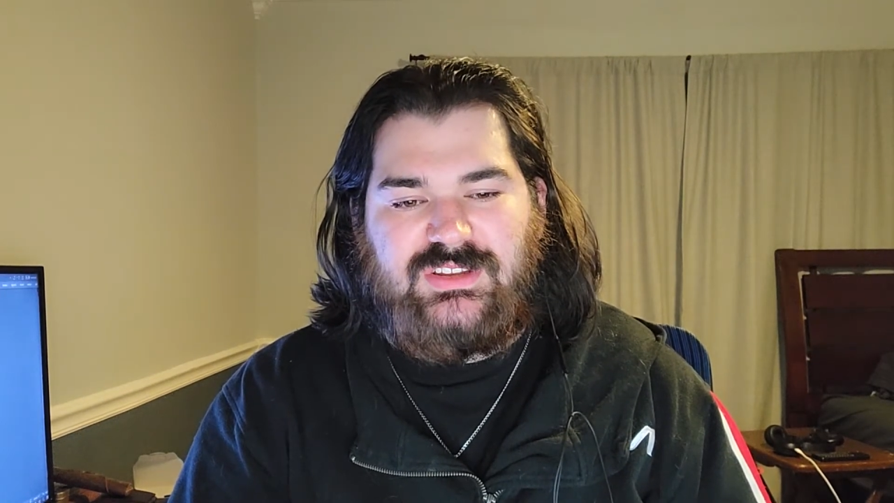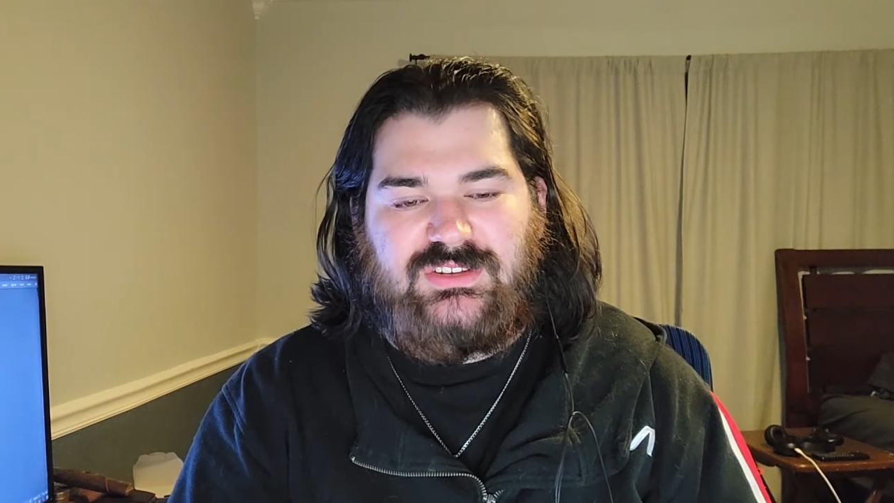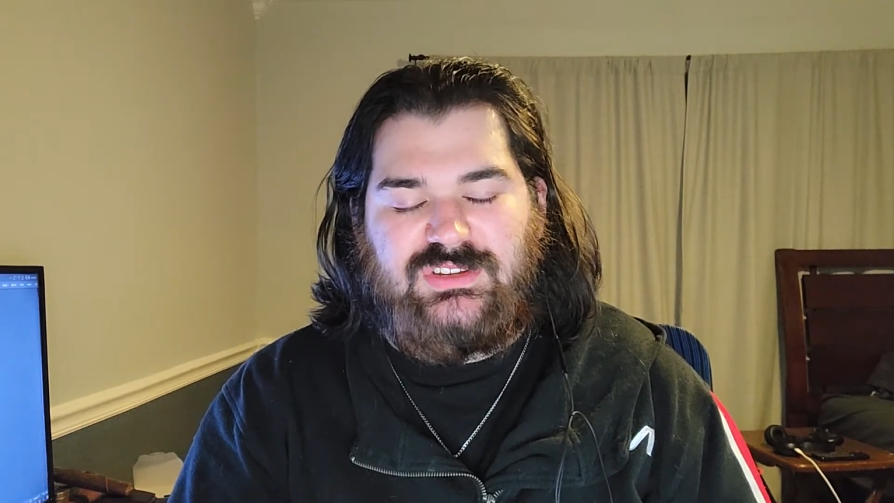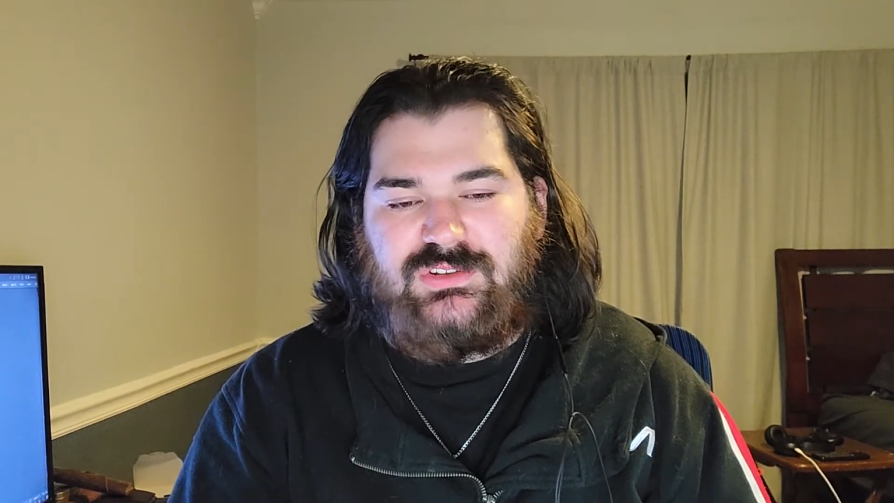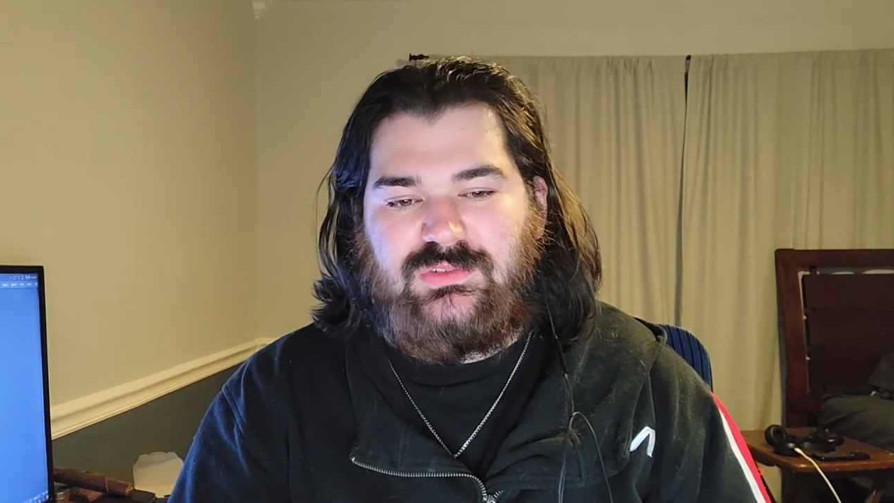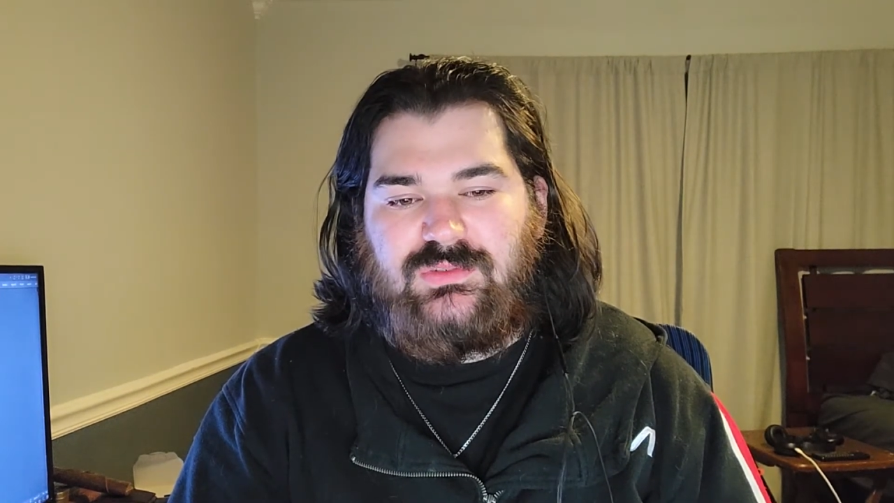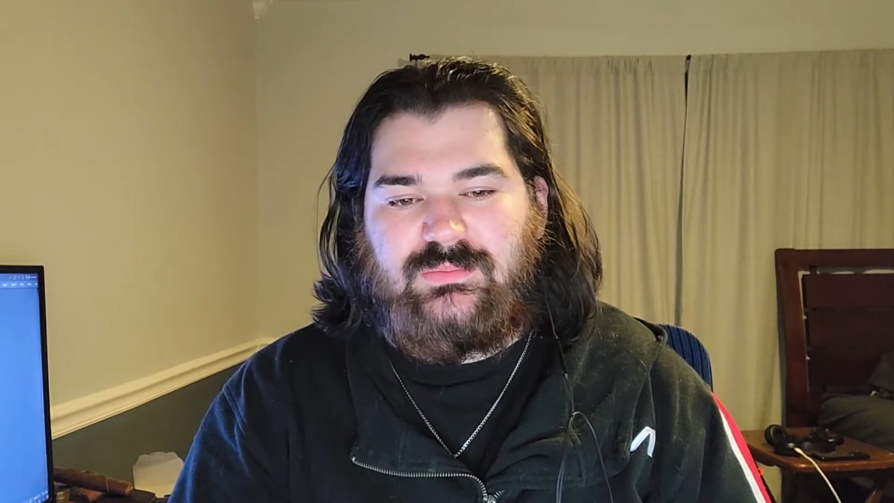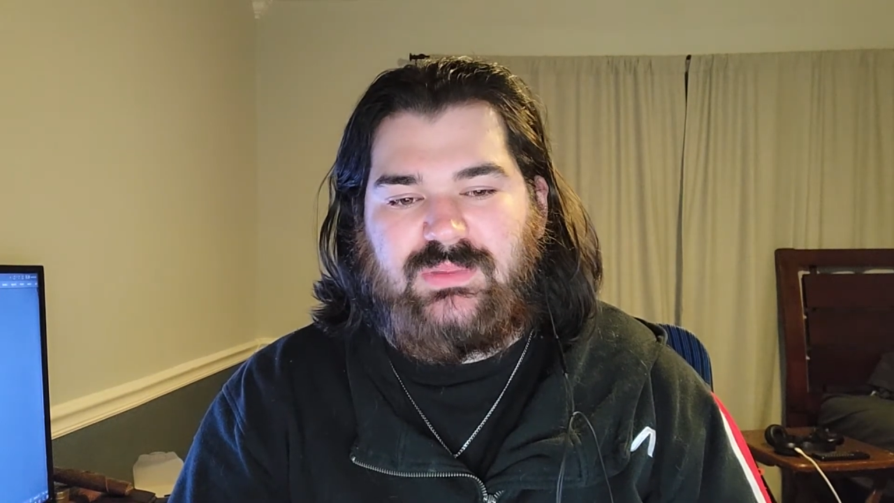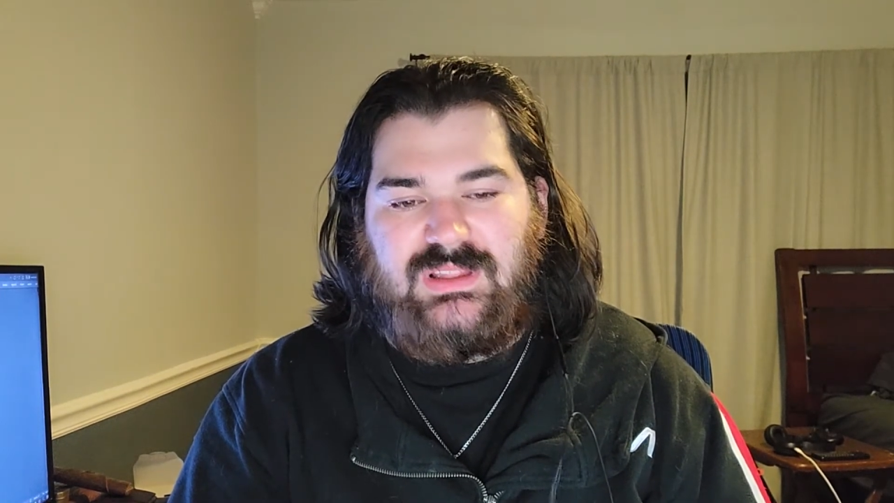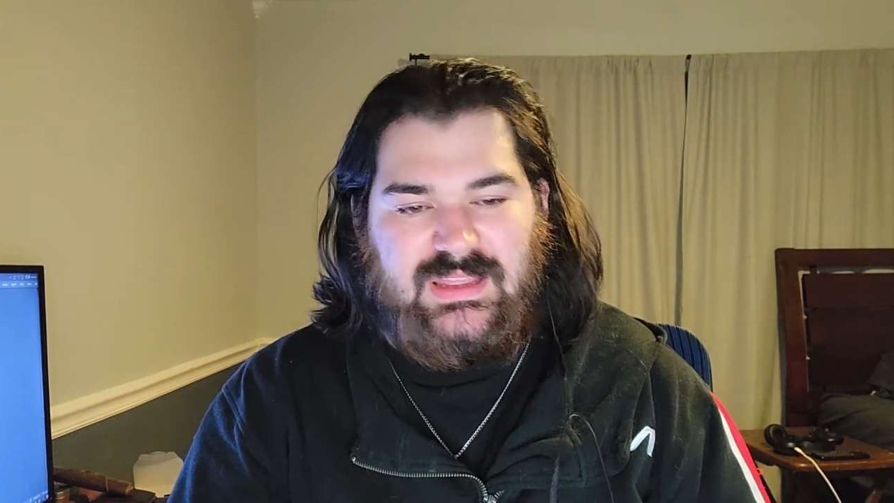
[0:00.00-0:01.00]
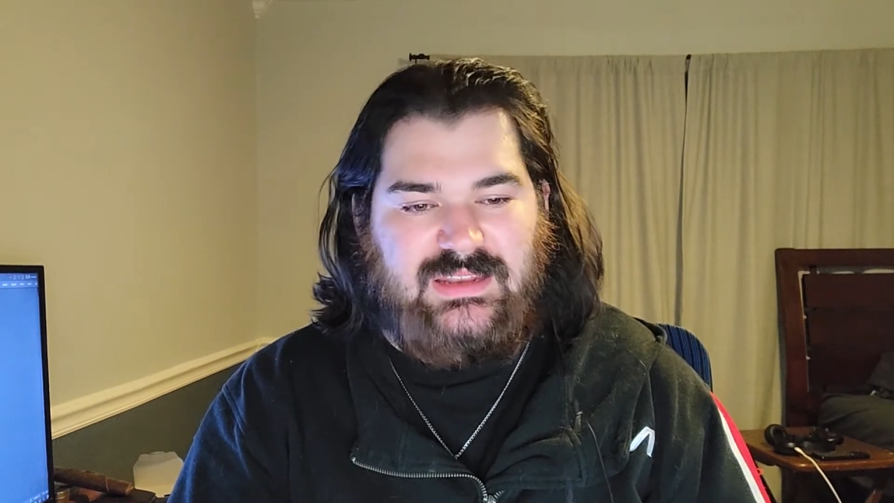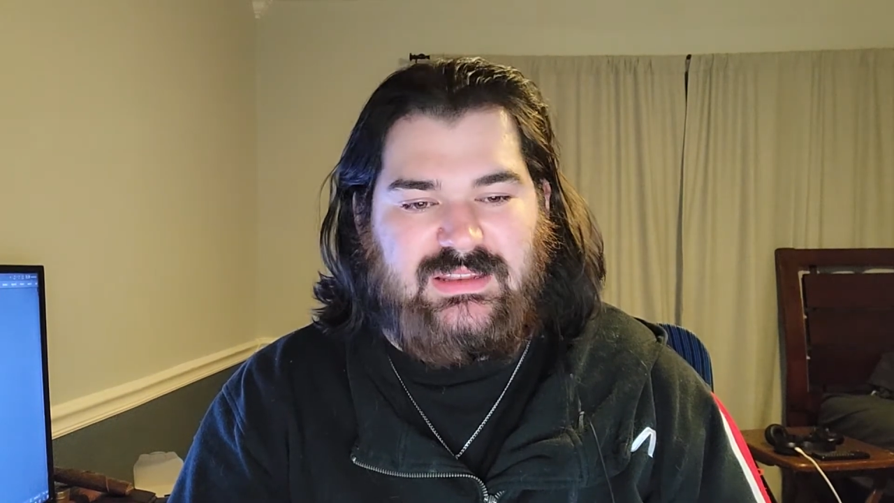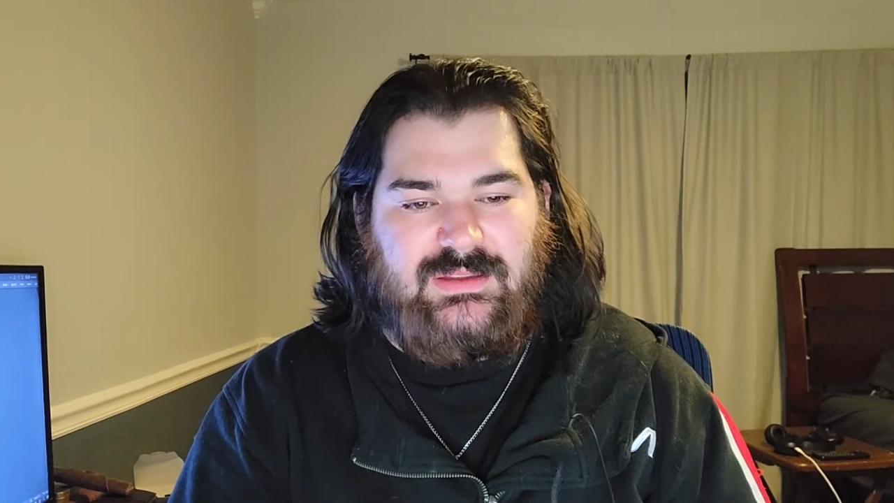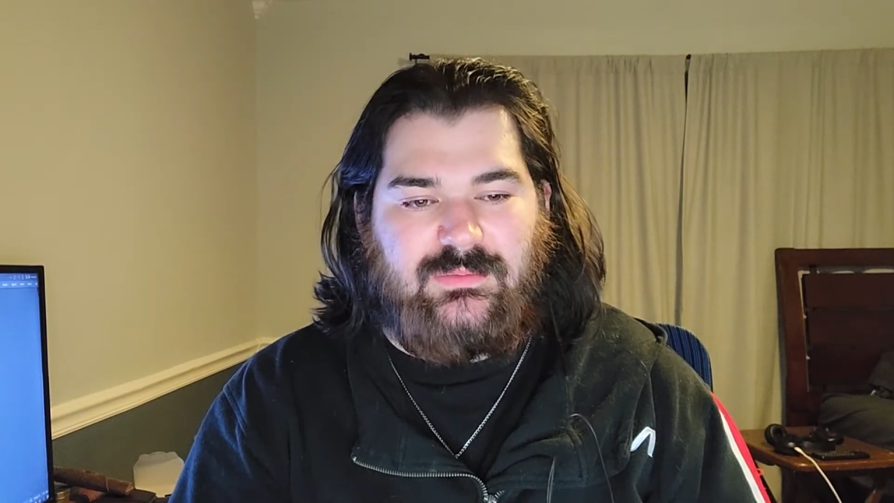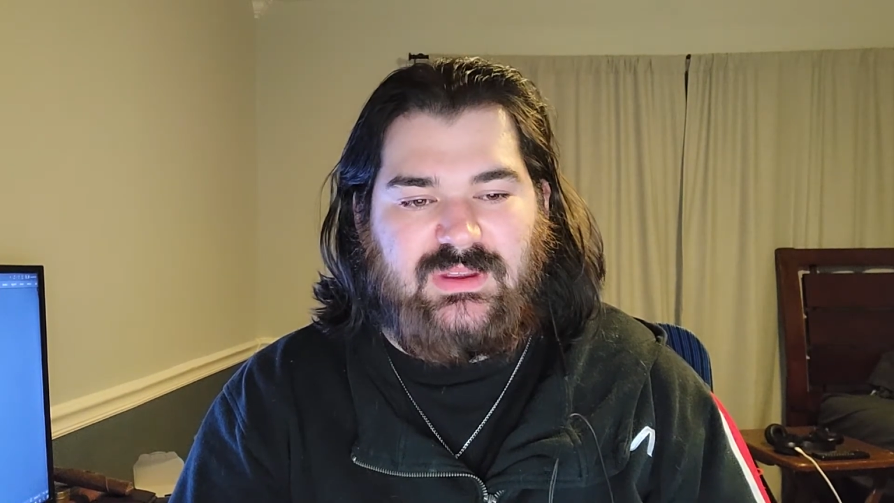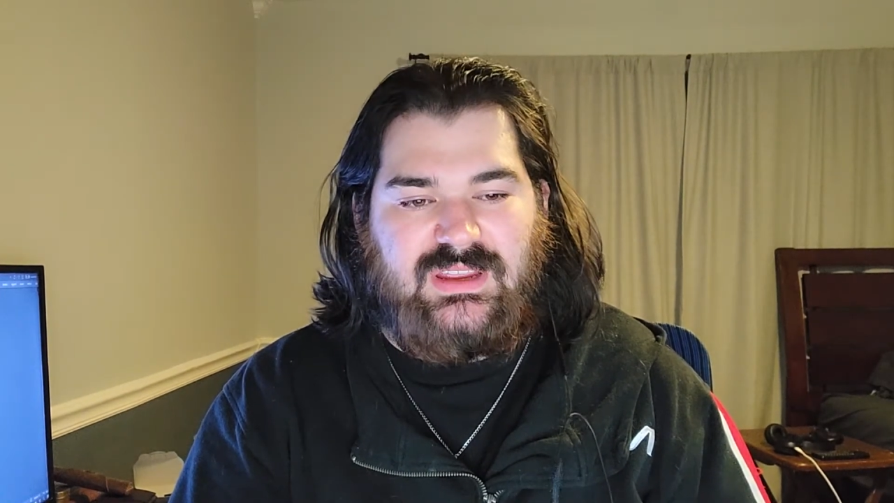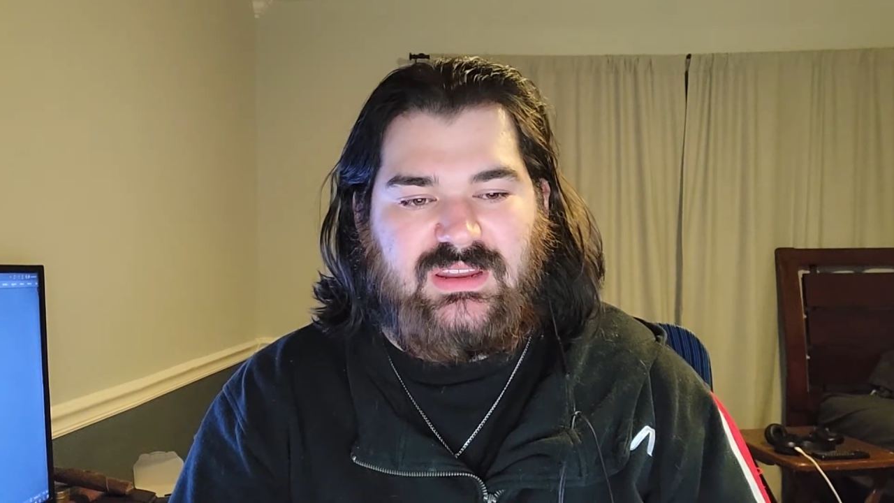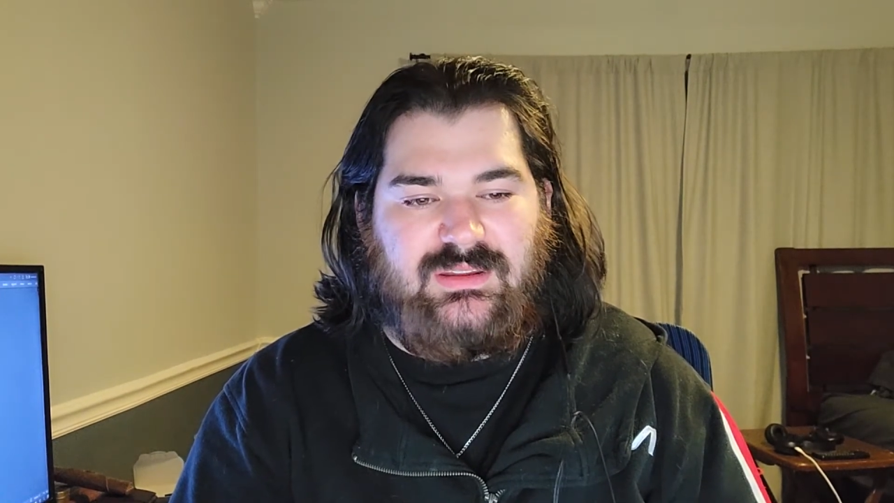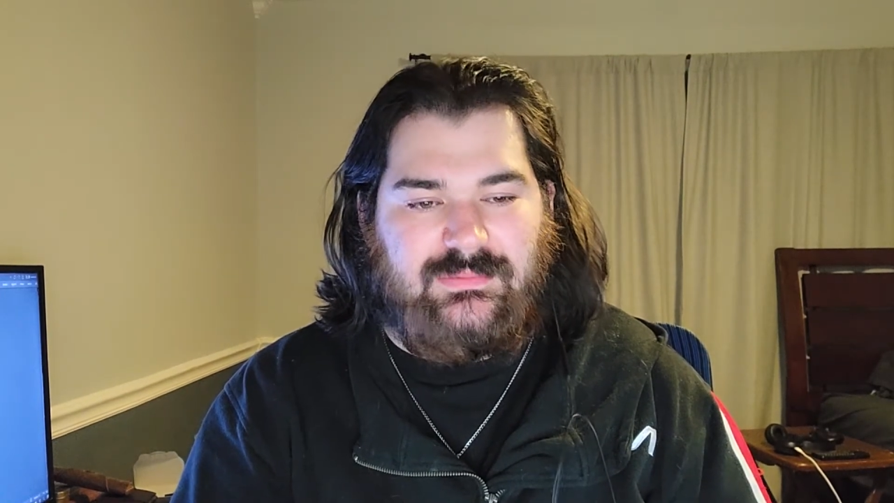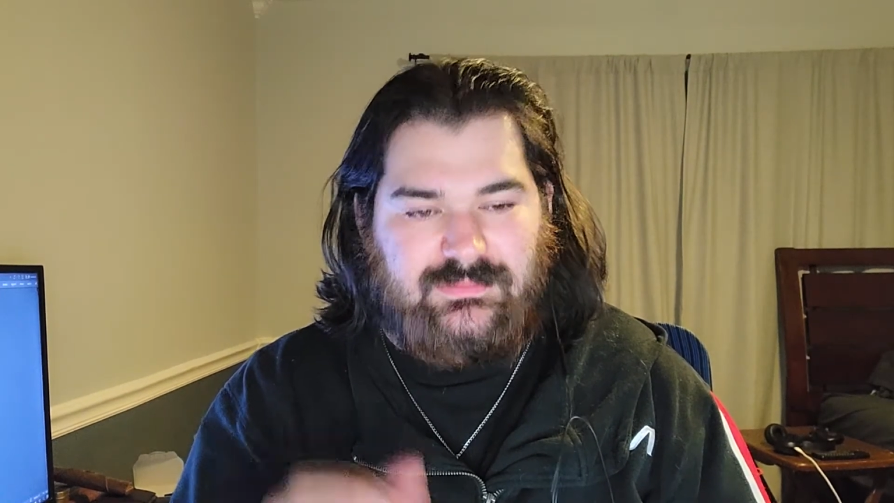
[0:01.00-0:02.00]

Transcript: to plainly read.